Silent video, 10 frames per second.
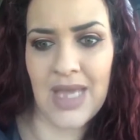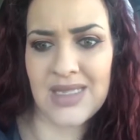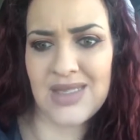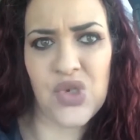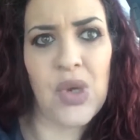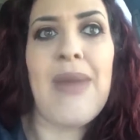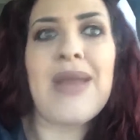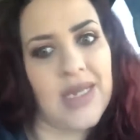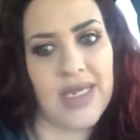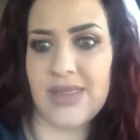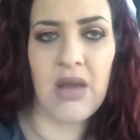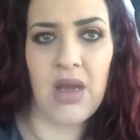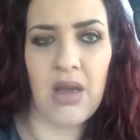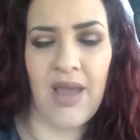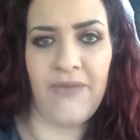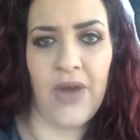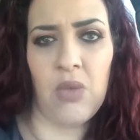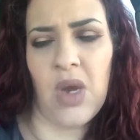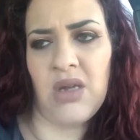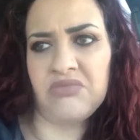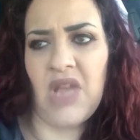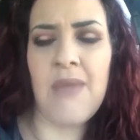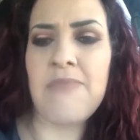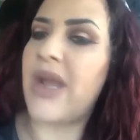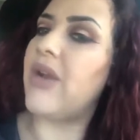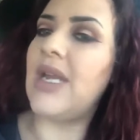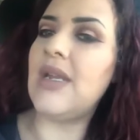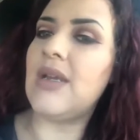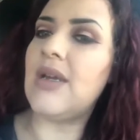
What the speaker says: That's tremendous. I felt, well, I'm married.